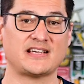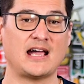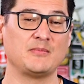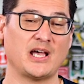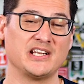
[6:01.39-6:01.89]

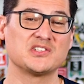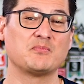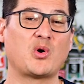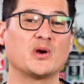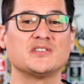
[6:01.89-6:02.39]
timeline, it's
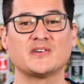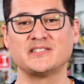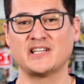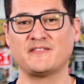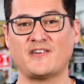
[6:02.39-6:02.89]
important to
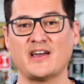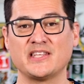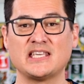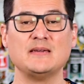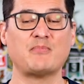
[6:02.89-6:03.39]
identify
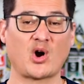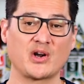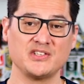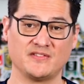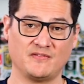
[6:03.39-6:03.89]
the key
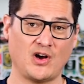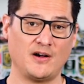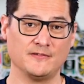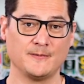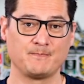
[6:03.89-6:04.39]
parties
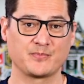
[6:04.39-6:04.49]
involved.